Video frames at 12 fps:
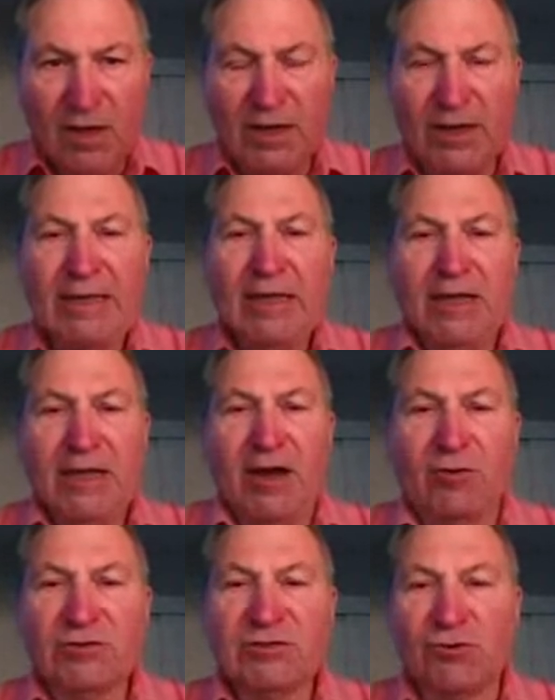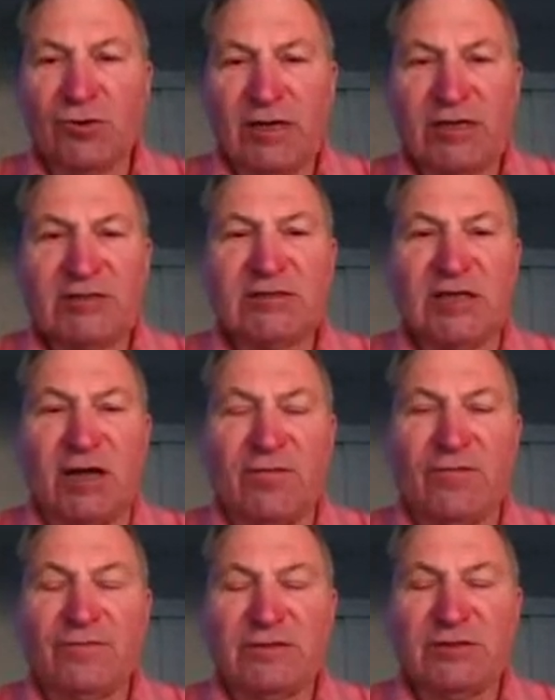Arizona
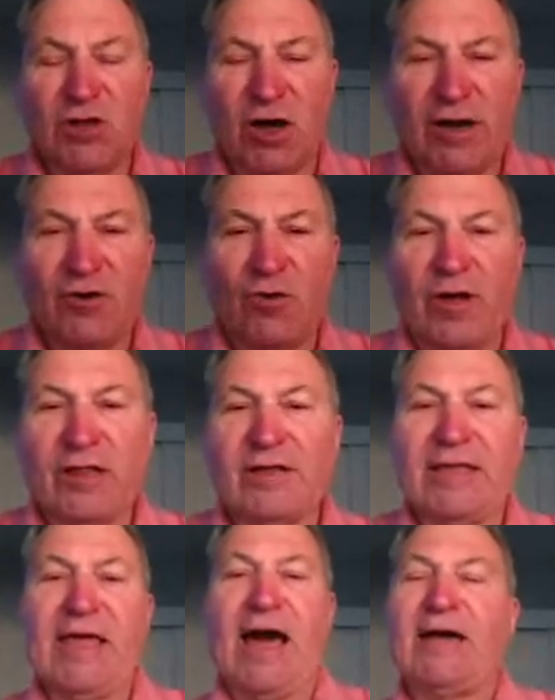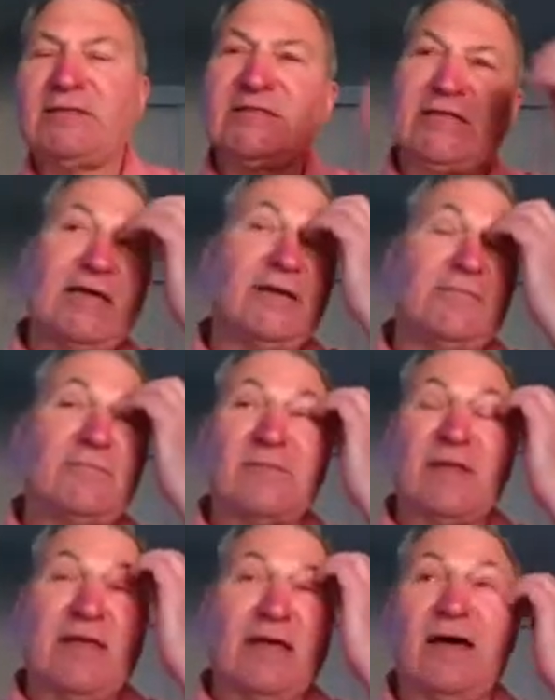itself is not an oil and gas state.
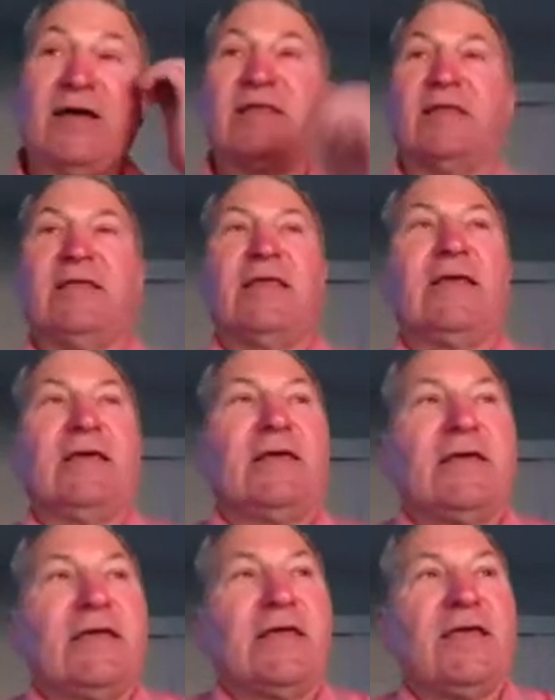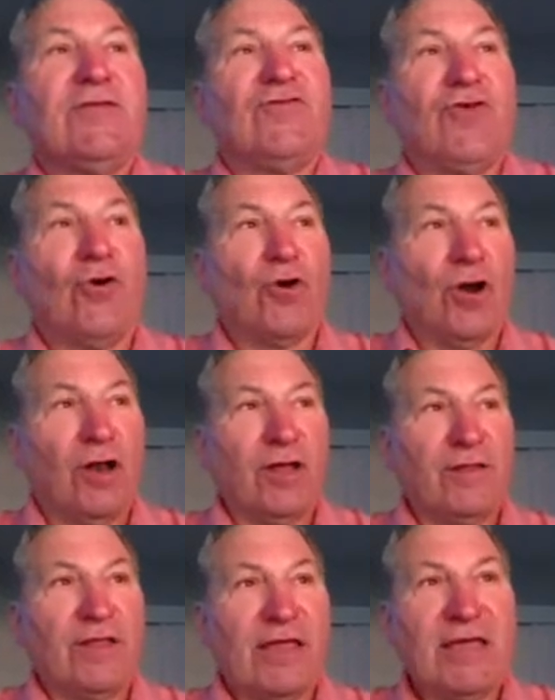In total,
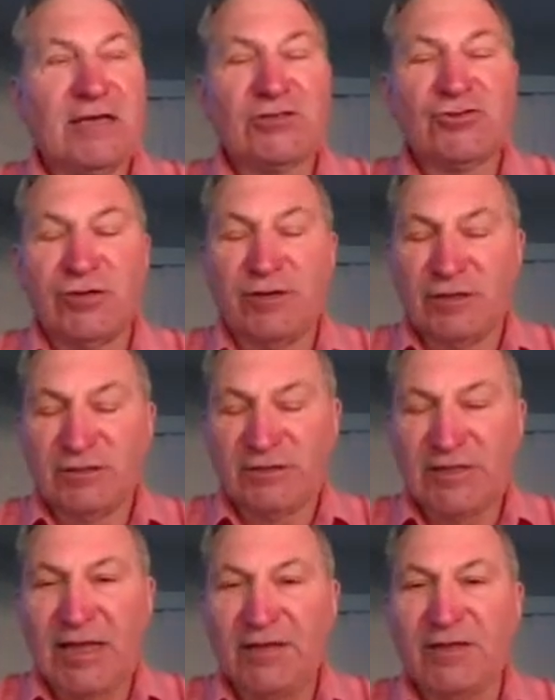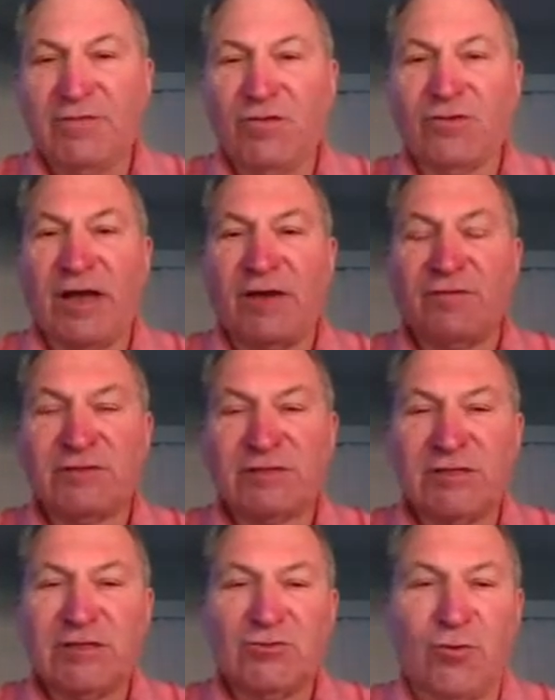in the history of the state, they've only ever
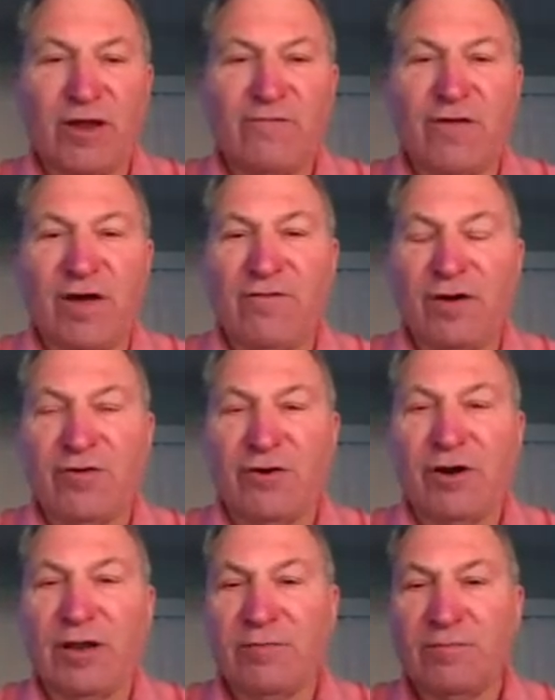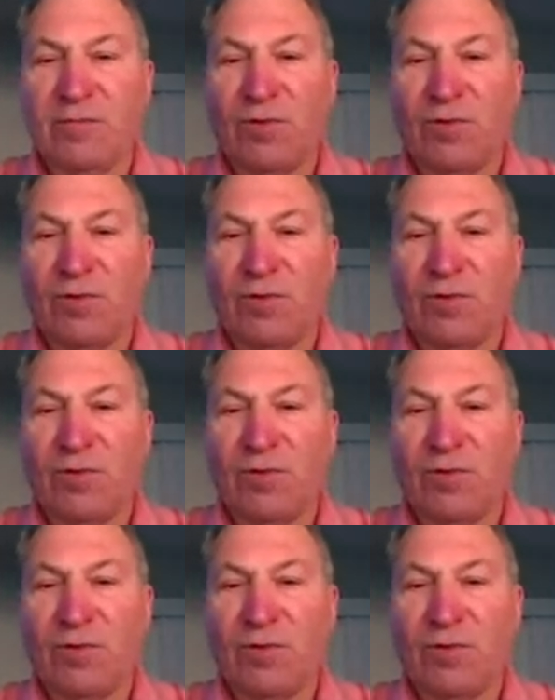seen 2,500